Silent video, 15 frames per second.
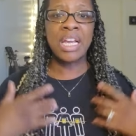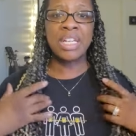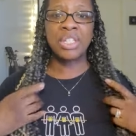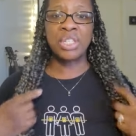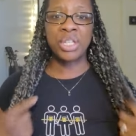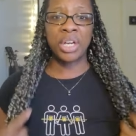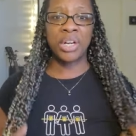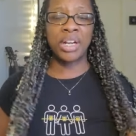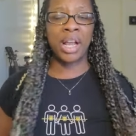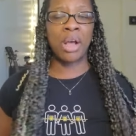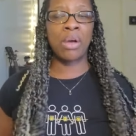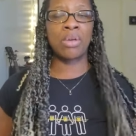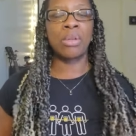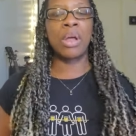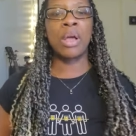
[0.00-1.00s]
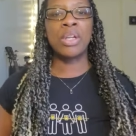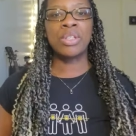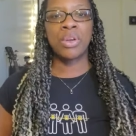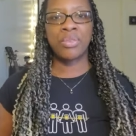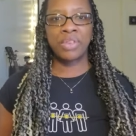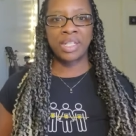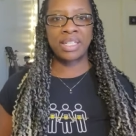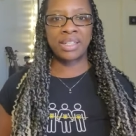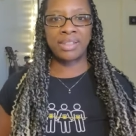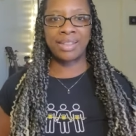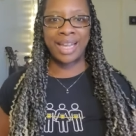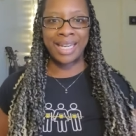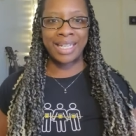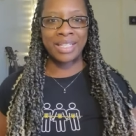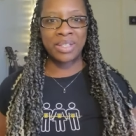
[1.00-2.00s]
Share it out. Don't forget to
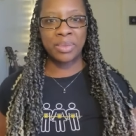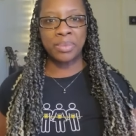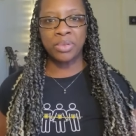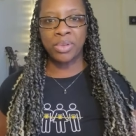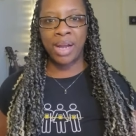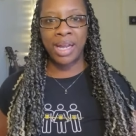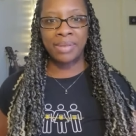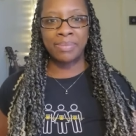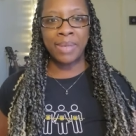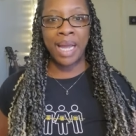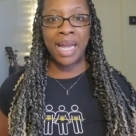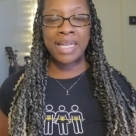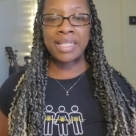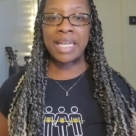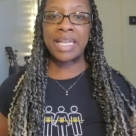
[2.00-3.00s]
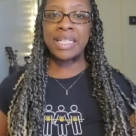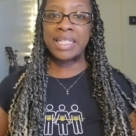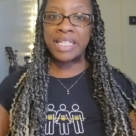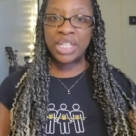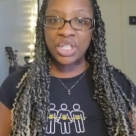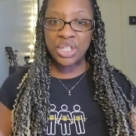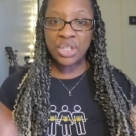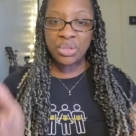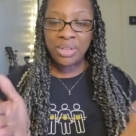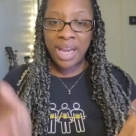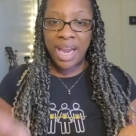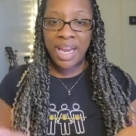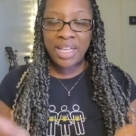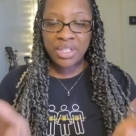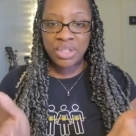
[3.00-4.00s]
like and subscribe, guys. And did you
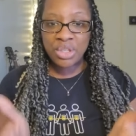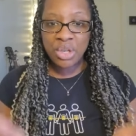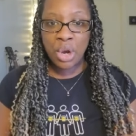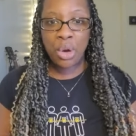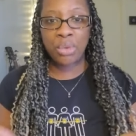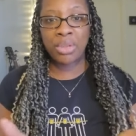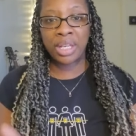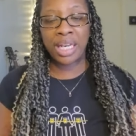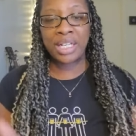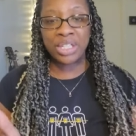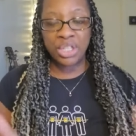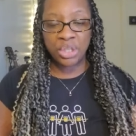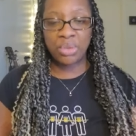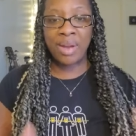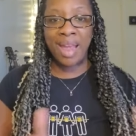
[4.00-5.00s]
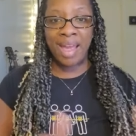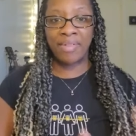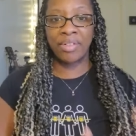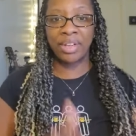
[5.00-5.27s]
guys know that I do have